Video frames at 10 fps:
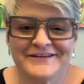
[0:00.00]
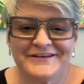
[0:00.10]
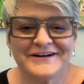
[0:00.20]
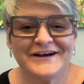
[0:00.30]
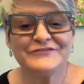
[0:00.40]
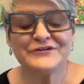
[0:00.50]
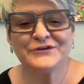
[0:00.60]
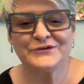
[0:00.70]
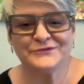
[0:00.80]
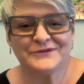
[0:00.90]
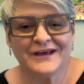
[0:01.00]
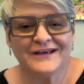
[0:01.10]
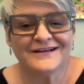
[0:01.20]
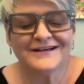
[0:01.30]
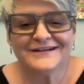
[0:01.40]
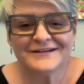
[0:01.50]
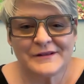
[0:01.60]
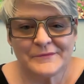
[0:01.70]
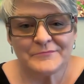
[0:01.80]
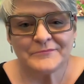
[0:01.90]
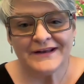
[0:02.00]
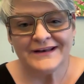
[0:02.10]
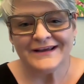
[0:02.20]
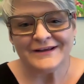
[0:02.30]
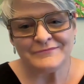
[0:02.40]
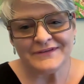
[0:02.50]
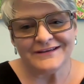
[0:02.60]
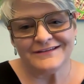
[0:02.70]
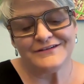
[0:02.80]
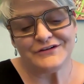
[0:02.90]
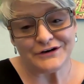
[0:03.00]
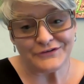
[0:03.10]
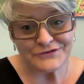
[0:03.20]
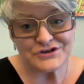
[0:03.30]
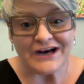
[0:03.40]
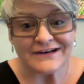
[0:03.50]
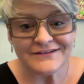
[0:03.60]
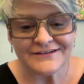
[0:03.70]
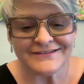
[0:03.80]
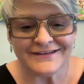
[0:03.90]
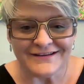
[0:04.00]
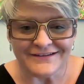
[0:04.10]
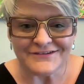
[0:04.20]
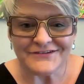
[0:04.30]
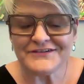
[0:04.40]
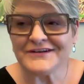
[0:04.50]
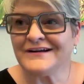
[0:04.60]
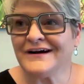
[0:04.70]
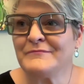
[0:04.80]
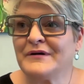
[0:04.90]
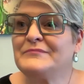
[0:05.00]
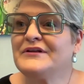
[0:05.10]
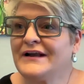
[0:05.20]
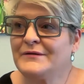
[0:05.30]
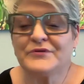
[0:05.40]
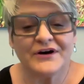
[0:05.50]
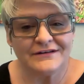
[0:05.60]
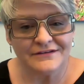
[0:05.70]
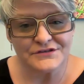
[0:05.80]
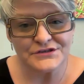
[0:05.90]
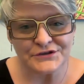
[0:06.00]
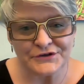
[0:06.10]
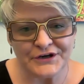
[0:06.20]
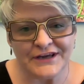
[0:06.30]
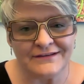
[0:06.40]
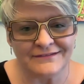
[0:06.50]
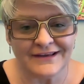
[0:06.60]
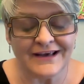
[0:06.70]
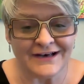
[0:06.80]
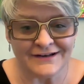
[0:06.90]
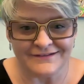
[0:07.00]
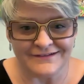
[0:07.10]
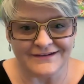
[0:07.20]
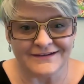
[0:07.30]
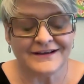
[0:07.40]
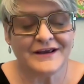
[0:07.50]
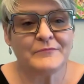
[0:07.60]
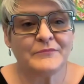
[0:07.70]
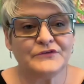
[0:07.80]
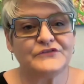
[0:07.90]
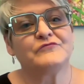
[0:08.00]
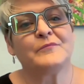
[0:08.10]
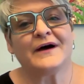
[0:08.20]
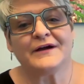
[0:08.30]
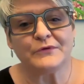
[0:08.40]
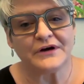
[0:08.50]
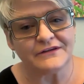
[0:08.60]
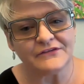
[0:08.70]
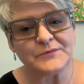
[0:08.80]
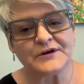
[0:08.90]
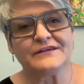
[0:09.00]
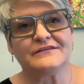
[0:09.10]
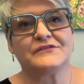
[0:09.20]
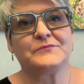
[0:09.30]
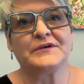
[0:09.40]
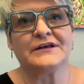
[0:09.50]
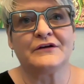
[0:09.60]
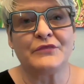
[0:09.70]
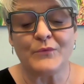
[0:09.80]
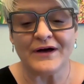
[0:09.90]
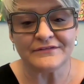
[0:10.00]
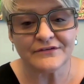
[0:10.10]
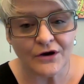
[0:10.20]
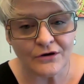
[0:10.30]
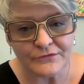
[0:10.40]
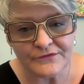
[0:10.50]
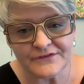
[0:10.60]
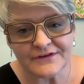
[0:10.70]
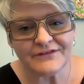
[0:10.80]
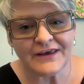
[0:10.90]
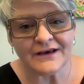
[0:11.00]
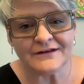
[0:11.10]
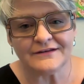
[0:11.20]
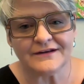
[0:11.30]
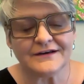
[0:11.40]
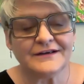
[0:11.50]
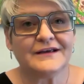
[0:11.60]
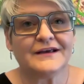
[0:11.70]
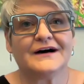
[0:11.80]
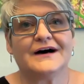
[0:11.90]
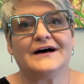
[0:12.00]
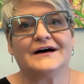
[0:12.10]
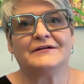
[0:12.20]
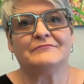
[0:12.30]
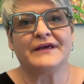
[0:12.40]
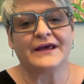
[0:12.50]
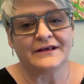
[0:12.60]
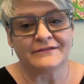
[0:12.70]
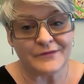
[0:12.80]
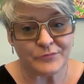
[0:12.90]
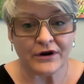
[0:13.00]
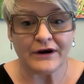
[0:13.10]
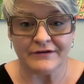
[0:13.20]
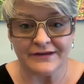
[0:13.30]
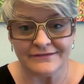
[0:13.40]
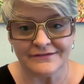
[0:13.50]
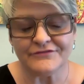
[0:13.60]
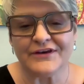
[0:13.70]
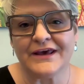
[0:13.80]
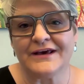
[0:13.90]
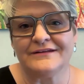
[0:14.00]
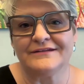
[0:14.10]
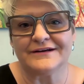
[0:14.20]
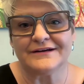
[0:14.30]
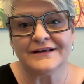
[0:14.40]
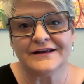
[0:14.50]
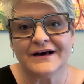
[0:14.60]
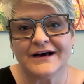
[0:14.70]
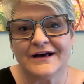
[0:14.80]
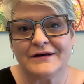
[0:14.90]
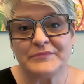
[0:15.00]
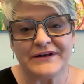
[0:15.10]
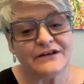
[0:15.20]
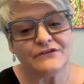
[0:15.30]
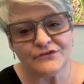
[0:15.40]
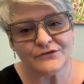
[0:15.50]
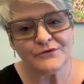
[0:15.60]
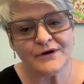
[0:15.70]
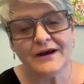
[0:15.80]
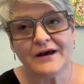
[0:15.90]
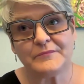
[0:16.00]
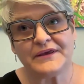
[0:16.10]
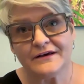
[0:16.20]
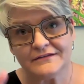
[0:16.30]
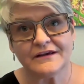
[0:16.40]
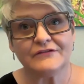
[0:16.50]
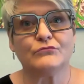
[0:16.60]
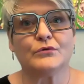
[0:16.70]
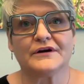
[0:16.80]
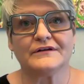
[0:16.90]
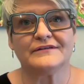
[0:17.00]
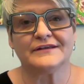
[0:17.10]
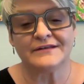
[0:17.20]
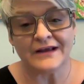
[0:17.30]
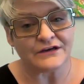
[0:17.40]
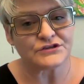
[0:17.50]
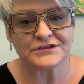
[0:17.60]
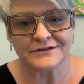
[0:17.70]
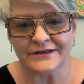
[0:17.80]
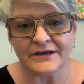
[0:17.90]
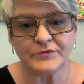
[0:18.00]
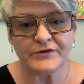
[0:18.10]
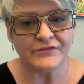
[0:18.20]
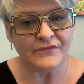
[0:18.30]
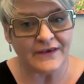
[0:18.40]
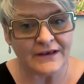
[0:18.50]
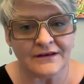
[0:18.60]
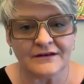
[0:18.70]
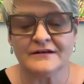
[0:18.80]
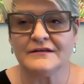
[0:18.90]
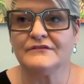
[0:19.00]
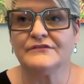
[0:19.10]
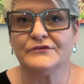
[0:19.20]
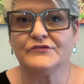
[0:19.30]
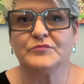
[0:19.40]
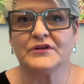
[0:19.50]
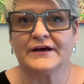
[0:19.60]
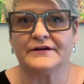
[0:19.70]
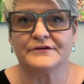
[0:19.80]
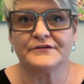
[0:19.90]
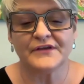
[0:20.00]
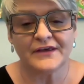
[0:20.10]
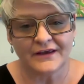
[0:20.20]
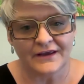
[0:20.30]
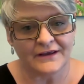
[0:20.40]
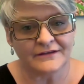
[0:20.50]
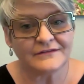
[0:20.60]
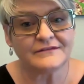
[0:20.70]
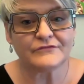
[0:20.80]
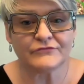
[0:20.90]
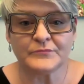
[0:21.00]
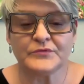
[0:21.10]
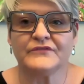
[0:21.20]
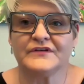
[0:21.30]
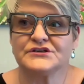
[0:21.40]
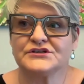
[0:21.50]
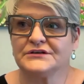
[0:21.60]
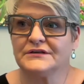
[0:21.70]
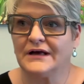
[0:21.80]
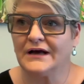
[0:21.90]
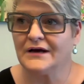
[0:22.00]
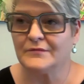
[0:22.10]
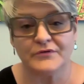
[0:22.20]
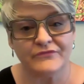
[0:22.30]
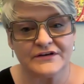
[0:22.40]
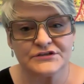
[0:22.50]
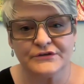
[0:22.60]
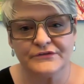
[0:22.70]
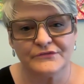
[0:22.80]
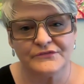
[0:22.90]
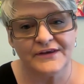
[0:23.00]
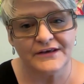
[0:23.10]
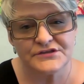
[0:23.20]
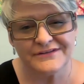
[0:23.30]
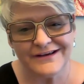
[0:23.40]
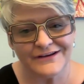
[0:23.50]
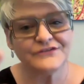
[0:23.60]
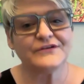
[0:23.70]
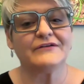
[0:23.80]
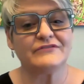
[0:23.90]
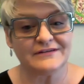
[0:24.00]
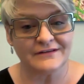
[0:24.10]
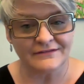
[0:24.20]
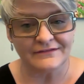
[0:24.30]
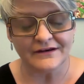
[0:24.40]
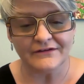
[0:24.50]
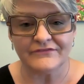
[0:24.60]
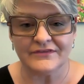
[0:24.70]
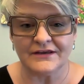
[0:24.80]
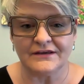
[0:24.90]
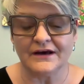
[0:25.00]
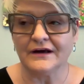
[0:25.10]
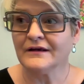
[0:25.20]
Good afternoon. My name is Dr. Jacqueline East, and I'm a planning practitioner in Canada. Most of my work experience has been on the west coast of Canada and the prairies of Canada. But I do, because I've worked nationally, both at the Canadian Institute of Planners and in different provincial professional associations, I do have a sense of the